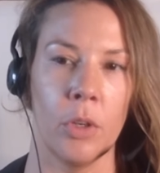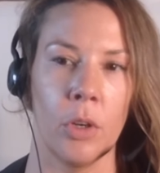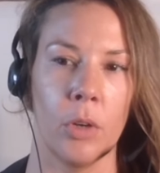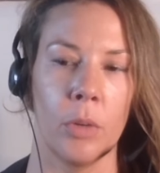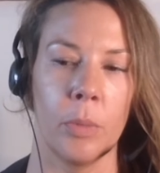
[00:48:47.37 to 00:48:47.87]
you
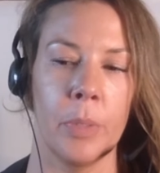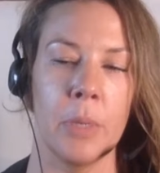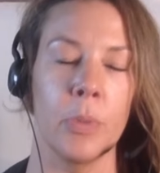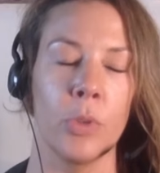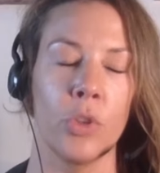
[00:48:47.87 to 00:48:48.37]
know,
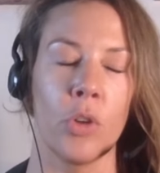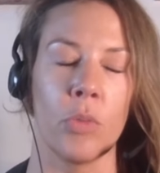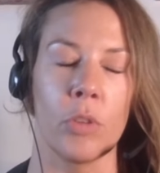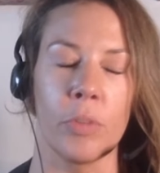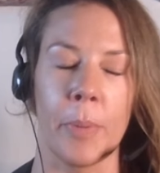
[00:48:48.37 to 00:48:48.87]
people
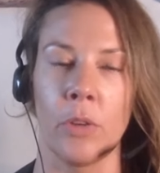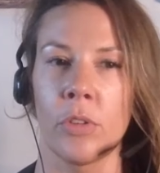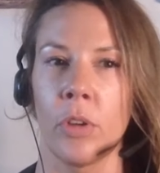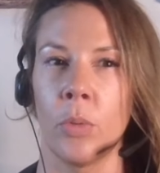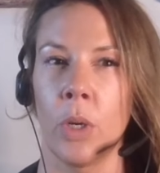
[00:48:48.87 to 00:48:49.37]
don't
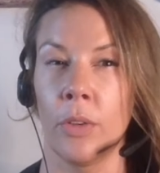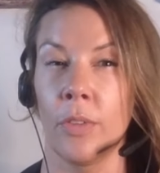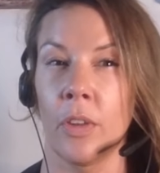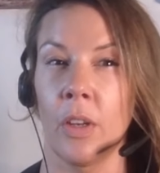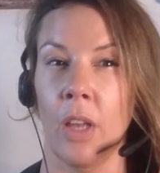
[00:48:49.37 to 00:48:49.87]
respond so
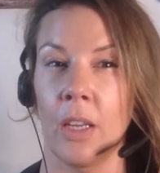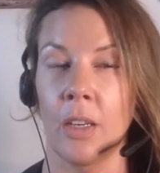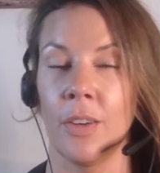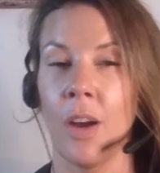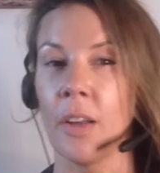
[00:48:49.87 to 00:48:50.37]
well to
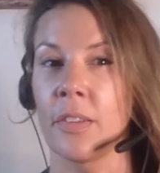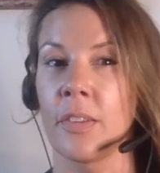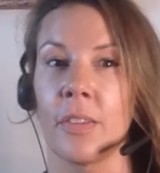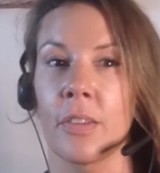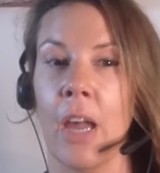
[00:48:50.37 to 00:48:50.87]
like
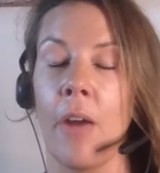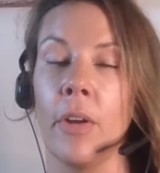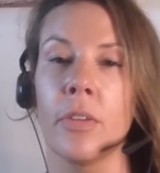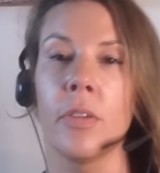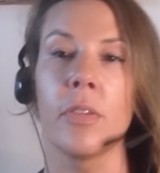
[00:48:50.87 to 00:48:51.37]
narcissist
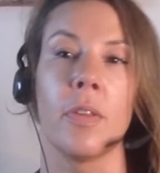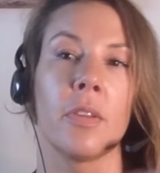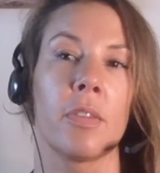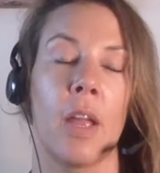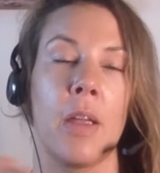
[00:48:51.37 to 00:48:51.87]
characters,
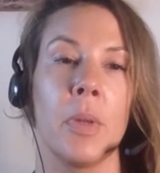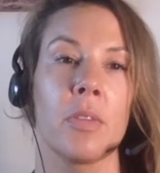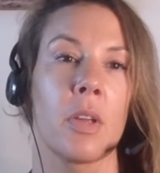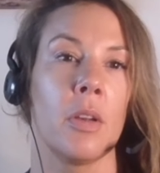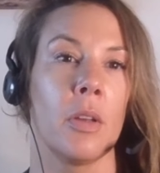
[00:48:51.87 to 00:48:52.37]
and the same
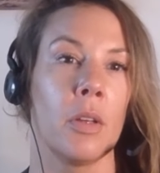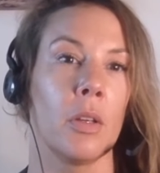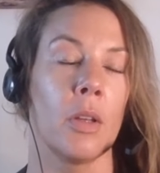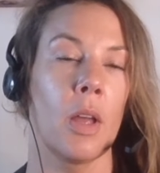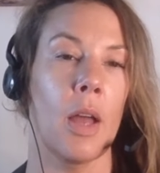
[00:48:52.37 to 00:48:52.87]
is going
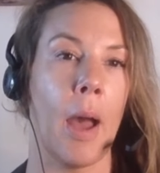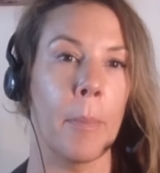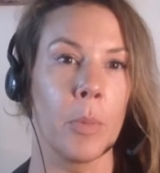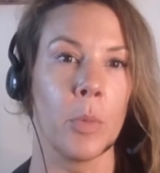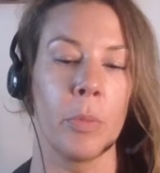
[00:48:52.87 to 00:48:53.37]
to
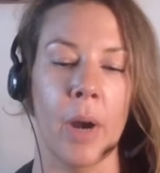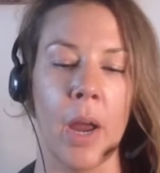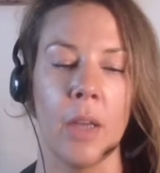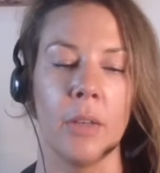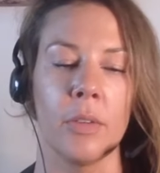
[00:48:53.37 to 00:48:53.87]
happen with
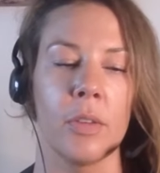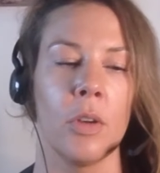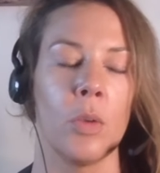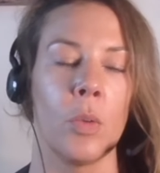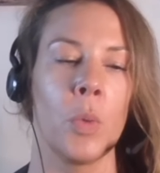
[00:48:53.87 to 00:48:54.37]
brands.
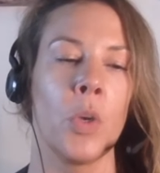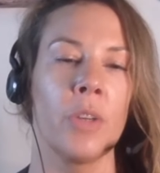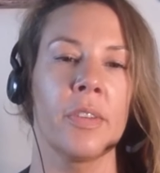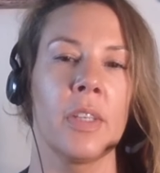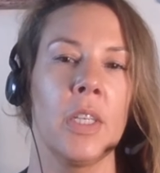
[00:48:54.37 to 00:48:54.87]
You know, we
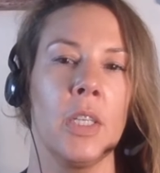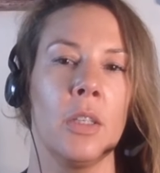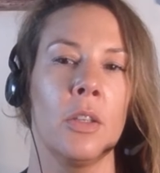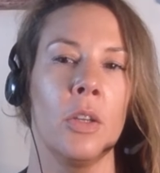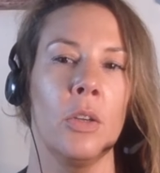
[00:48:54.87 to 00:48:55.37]
want to
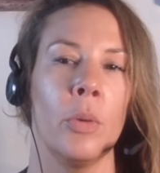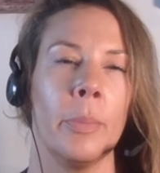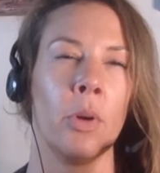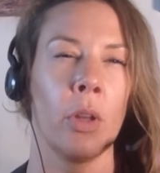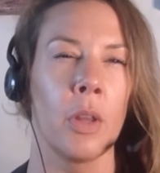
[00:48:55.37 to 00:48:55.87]
see that
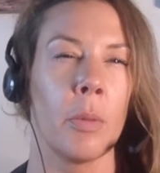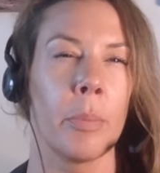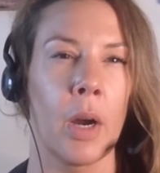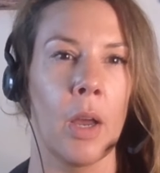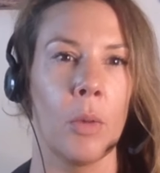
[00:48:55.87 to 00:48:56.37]
you're more
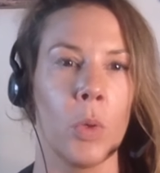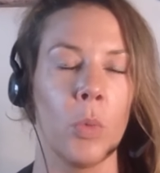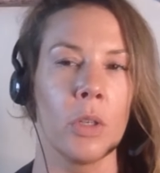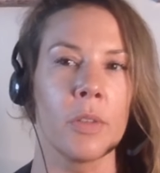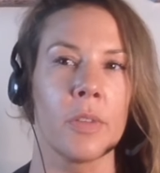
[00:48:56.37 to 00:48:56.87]
than a brand,
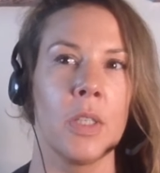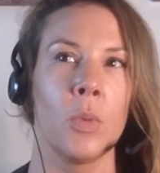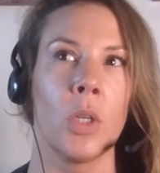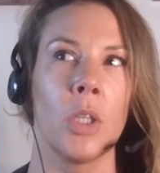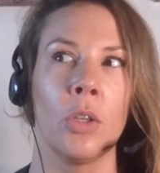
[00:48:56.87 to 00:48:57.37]
we want to
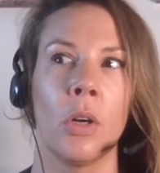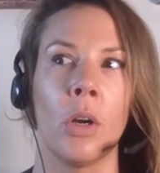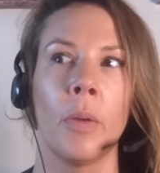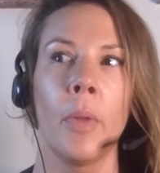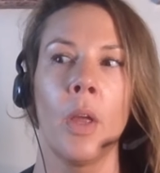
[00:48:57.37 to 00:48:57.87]
see what
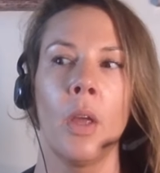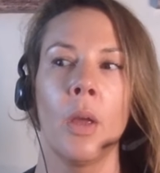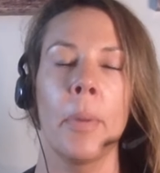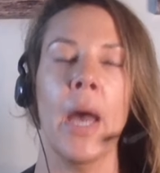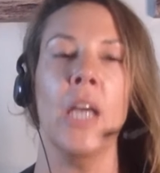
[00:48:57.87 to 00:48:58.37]
you're
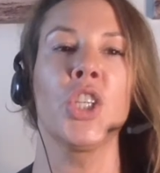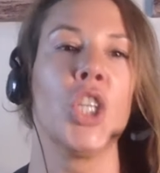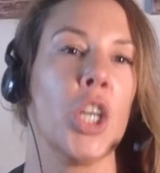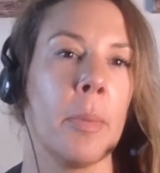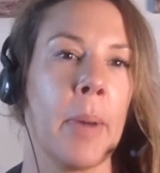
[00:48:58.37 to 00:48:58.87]

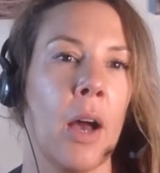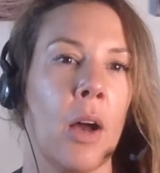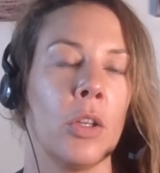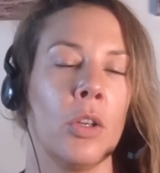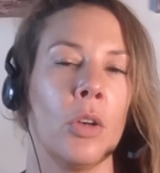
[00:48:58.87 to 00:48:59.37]
passionate
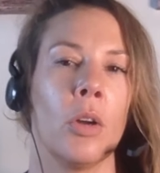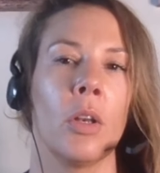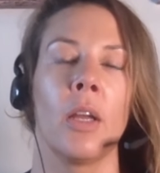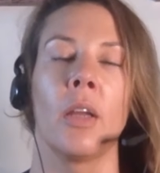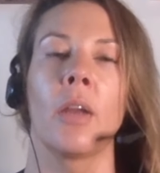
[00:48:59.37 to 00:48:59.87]
about, you
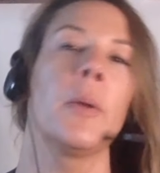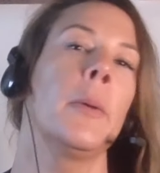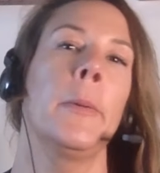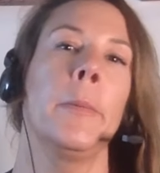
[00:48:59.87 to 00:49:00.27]
know, like